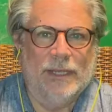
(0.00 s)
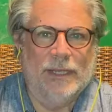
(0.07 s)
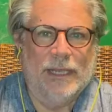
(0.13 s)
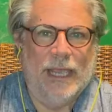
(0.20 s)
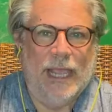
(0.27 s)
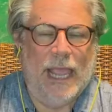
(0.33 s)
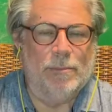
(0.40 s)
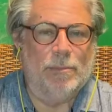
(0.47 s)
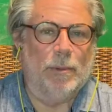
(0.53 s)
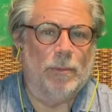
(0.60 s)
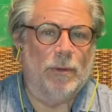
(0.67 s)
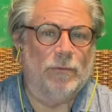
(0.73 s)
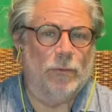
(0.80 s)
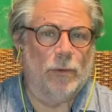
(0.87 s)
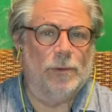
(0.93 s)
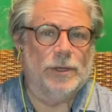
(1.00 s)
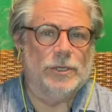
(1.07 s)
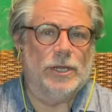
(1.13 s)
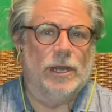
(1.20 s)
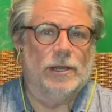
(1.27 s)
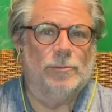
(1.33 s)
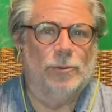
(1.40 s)
Hey, but before we
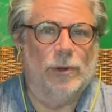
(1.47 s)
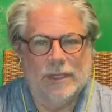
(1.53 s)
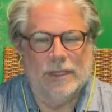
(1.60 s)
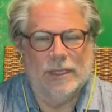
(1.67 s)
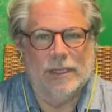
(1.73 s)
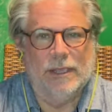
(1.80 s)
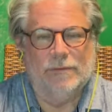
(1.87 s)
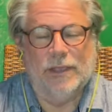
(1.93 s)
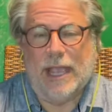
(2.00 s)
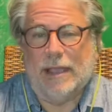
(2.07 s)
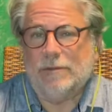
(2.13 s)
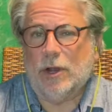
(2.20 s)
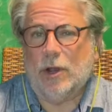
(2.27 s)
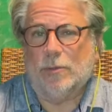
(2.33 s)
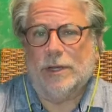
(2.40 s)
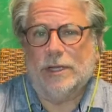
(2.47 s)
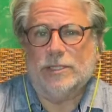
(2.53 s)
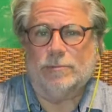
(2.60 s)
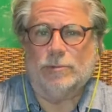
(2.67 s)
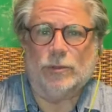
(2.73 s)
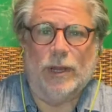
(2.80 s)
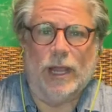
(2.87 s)
talk Prey, if you haven't already
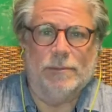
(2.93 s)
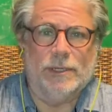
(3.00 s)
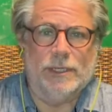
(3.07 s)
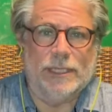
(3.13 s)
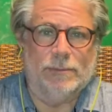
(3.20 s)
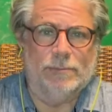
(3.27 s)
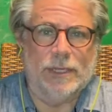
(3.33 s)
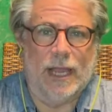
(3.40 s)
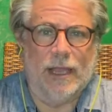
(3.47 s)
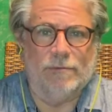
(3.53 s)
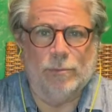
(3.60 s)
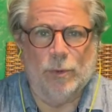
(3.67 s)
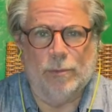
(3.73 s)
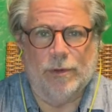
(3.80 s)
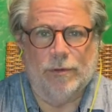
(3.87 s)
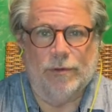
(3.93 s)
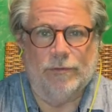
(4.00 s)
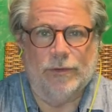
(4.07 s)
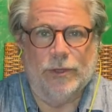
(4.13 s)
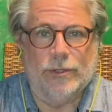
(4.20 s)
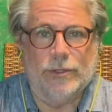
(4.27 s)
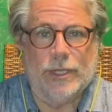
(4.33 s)
subscribed to Deep Dive Movie
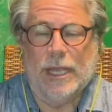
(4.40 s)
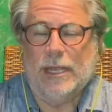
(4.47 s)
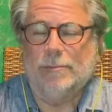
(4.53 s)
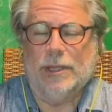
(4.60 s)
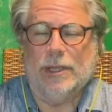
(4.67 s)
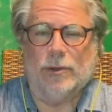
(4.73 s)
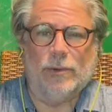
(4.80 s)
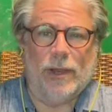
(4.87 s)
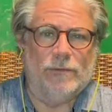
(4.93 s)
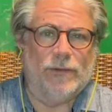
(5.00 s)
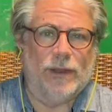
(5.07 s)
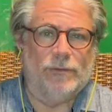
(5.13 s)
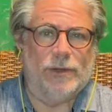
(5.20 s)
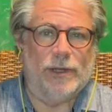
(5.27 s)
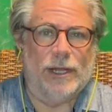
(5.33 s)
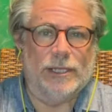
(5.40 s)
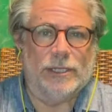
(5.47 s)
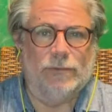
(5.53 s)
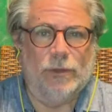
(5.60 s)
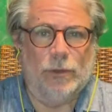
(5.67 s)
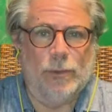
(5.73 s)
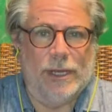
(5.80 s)
Reviews, be a great favor to us
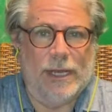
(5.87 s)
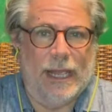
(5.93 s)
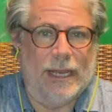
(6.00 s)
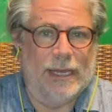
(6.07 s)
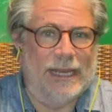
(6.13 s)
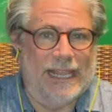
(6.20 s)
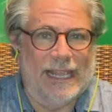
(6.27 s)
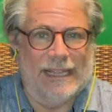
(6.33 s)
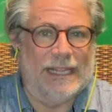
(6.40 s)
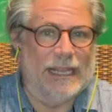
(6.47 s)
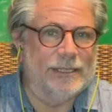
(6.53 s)
if you went ahead and hit that